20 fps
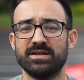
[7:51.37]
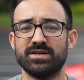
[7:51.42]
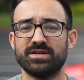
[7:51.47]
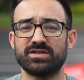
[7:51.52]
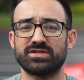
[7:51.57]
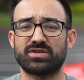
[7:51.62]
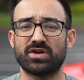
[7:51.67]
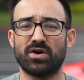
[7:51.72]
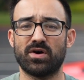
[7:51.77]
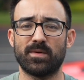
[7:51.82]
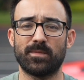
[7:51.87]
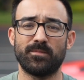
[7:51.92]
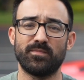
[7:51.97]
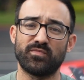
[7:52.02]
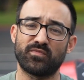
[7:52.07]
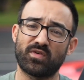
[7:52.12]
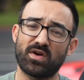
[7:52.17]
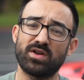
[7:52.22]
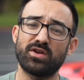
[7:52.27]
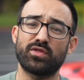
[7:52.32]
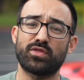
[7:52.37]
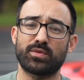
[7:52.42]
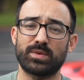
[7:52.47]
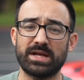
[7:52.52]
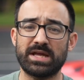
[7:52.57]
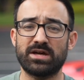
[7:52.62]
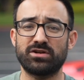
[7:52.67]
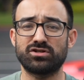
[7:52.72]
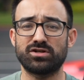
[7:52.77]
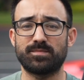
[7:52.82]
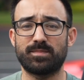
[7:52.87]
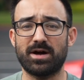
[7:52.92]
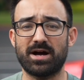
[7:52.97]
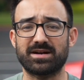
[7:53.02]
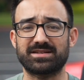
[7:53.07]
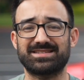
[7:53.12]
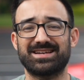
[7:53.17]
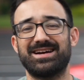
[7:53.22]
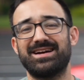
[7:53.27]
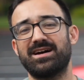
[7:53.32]
So for under
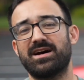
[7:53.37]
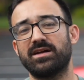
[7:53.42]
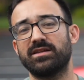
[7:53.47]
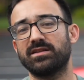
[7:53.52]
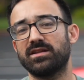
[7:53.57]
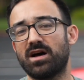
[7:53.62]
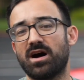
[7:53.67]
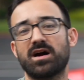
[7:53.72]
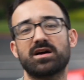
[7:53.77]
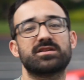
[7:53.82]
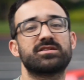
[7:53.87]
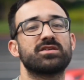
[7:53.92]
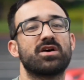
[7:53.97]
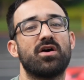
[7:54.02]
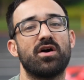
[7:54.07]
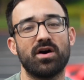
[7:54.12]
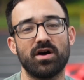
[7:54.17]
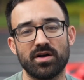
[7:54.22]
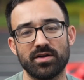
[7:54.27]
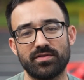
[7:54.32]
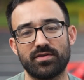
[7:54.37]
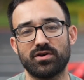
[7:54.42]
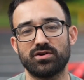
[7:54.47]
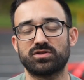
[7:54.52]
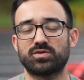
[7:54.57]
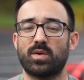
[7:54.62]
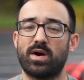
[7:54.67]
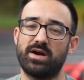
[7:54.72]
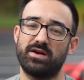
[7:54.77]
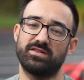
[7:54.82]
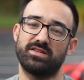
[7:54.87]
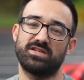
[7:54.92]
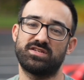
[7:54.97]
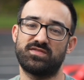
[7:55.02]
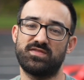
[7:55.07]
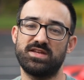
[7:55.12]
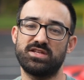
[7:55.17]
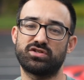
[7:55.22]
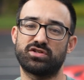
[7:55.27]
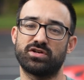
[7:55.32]
$300, I unlocked all those wireless
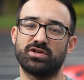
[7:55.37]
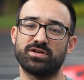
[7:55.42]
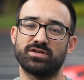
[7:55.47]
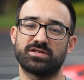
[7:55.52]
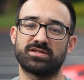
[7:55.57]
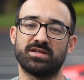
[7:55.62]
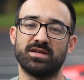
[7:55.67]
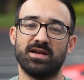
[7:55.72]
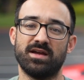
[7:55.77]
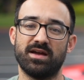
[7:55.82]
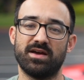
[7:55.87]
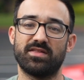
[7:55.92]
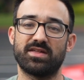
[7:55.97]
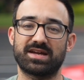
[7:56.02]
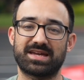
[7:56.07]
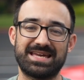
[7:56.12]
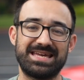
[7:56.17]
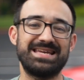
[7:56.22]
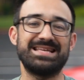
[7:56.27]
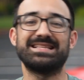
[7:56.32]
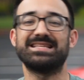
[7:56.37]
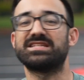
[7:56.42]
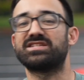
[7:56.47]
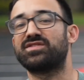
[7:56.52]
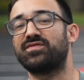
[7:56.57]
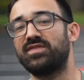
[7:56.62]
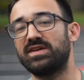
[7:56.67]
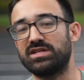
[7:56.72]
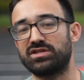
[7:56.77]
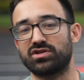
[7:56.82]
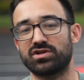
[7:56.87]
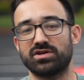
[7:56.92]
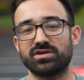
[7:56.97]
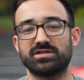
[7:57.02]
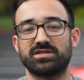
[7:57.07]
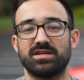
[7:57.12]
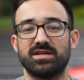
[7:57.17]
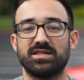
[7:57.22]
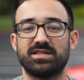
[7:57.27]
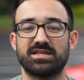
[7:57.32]
features, the keyless
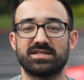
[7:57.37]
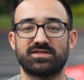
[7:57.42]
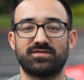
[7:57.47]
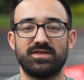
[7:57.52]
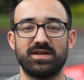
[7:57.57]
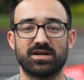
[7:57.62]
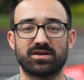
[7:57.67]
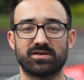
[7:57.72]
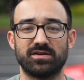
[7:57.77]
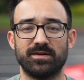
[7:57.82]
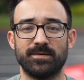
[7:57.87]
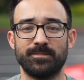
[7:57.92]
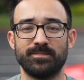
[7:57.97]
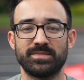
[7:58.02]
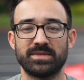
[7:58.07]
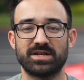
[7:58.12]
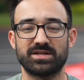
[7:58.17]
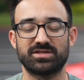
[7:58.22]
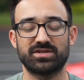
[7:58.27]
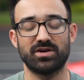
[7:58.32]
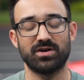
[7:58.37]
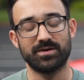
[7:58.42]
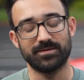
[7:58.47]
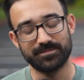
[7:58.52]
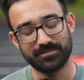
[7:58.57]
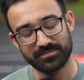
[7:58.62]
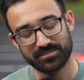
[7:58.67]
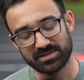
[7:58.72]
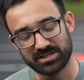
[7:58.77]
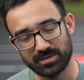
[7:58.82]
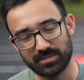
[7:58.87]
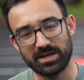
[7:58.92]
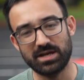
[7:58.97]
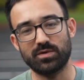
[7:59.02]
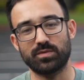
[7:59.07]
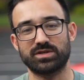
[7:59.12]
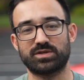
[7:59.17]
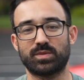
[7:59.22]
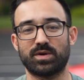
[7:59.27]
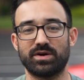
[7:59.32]
features in this vehicle. So to me,
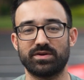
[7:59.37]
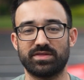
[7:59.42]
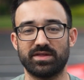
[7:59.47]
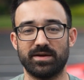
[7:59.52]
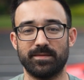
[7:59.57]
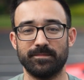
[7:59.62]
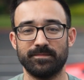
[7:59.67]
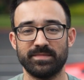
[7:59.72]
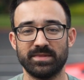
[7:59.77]
it was worth it.